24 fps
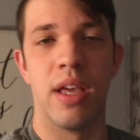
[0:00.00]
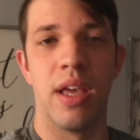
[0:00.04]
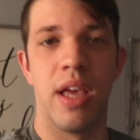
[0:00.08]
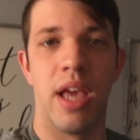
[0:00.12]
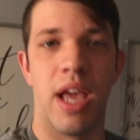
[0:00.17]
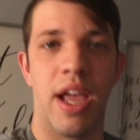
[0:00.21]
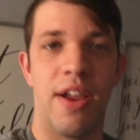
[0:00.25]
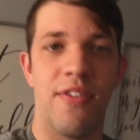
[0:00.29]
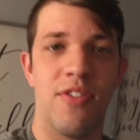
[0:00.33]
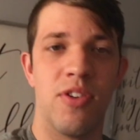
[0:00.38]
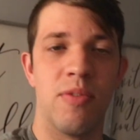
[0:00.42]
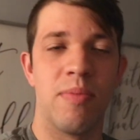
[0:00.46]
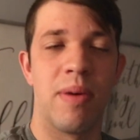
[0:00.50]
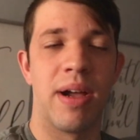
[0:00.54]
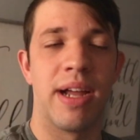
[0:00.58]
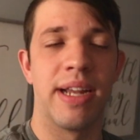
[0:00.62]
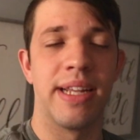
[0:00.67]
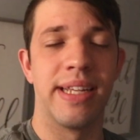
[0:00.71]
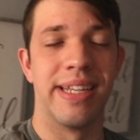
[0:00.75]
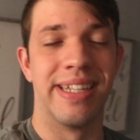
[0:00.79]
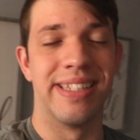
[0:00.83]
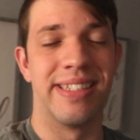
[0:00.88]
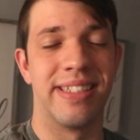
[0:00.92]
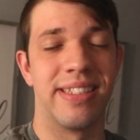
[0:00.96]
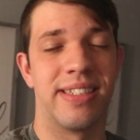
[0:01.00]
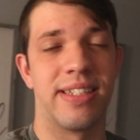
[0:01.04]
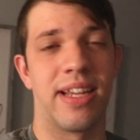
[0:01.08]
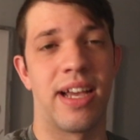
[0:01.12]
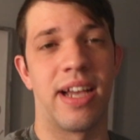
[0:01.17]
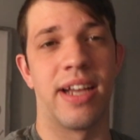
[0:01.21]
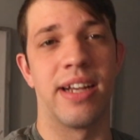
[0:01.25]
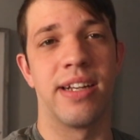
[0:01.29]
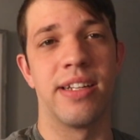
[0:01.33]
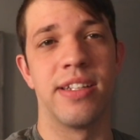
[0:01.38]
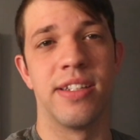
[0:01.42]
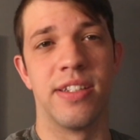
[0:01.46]
Hey everybody, it's
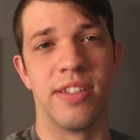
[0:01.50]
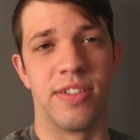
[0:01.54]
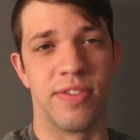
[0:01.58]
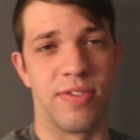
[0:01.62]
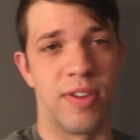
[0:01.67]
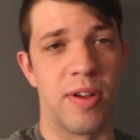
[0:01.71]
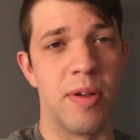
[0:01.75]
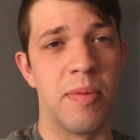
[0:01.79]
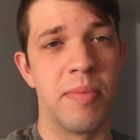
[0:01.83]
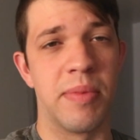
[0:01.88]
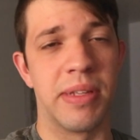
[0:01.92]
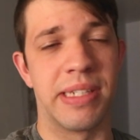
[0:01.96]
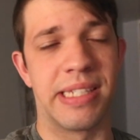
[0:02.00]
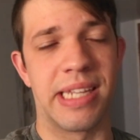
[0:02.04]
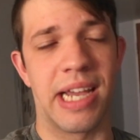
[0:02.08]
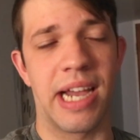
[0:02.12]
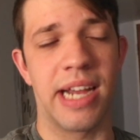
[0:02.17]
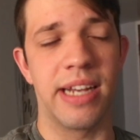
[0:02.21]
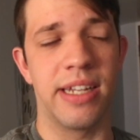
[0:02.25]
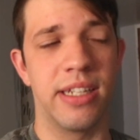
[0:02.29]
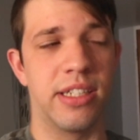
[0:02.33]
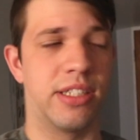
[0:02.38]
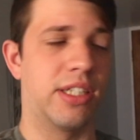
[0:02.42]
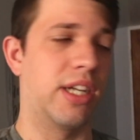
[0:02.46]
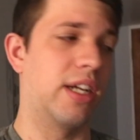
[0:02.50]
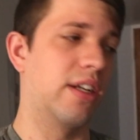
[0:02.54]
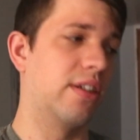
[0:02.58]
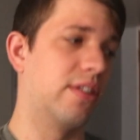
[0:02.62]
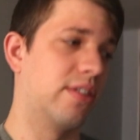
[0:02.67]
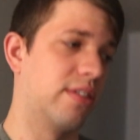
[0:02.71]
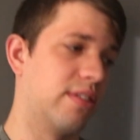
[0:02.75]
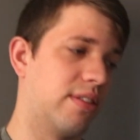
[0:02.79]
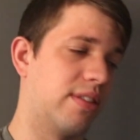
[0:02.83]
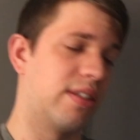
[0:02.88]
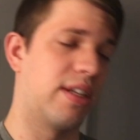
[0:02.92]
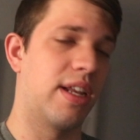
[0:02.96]
Titus from the Tidy
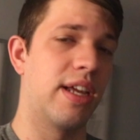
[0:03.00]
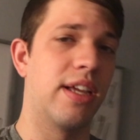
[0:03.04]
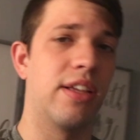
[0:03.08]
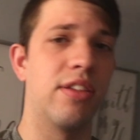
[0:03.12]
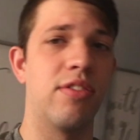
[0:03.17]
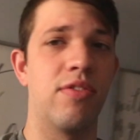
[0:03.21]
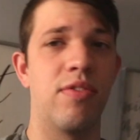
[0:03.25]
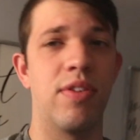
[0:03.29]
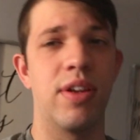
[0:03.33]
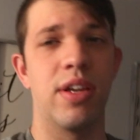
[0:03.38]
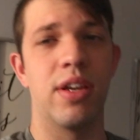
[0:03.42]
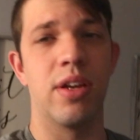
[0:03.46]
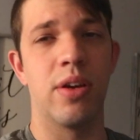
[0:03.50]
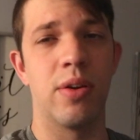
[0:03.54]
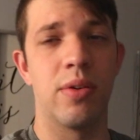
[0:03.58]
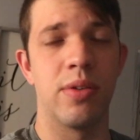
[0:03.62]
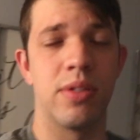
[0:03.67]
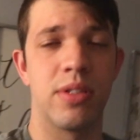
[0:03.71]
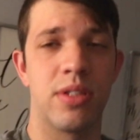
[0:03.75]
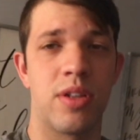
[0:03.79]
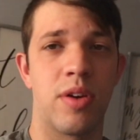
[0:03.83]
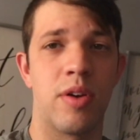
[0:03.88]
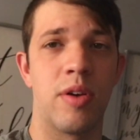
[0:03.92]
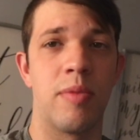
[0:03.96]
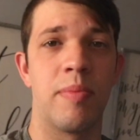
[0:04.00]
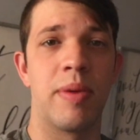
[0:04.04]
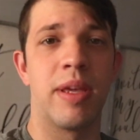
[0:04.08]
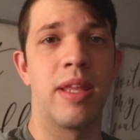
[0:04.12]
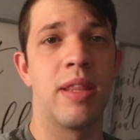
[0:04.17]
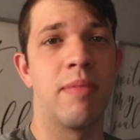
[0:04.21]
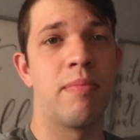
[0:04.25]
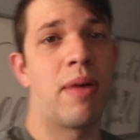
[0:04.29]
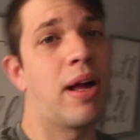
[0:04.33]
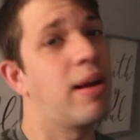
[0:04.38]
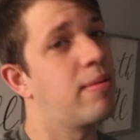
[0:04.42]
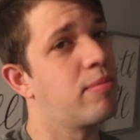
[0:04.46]
channel and today's video is going to
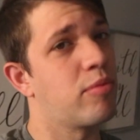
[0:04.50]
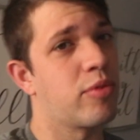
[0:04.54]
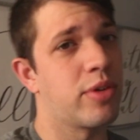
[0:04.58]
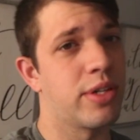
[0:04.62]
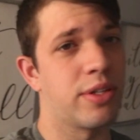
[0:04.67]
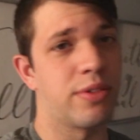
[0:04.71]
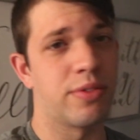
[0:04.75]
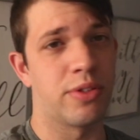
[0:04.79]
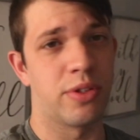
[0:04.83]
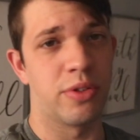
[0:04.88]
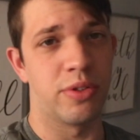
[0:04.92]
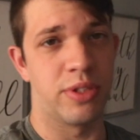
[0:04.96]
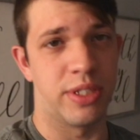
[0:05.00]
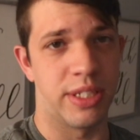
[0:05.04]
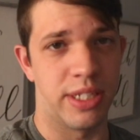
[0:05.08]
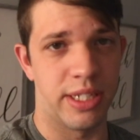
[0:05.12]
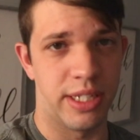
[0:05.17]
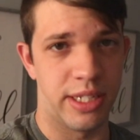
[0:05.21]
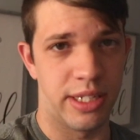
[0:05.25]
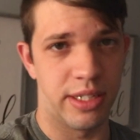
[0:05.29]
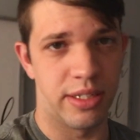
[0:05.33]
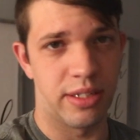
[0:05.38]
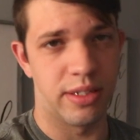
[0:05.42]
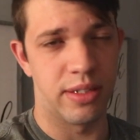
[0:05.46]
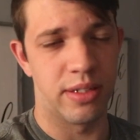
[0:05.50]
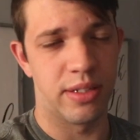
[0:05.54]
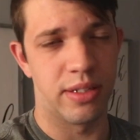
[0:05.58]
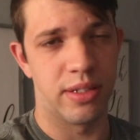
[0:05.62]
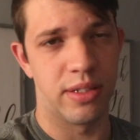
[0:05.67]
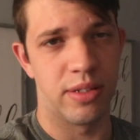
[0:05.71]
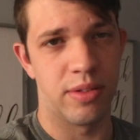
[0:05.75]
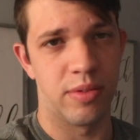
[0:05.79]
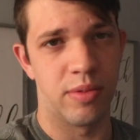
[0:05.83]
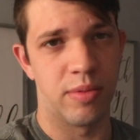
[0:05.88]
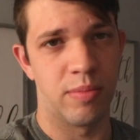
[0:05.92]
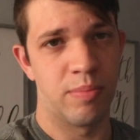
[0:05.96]
be my morning routine,
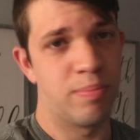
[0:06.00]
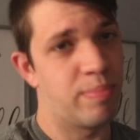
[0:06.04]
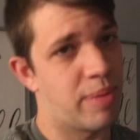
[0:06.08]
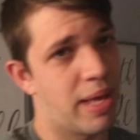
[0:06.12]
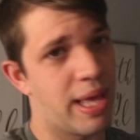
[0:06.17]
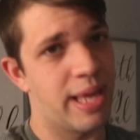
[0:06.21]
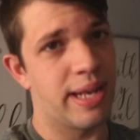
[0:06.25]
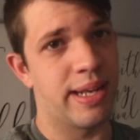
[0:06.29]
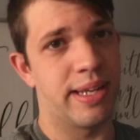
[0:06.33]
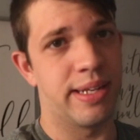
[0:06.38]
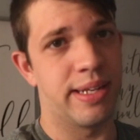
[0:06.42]
pet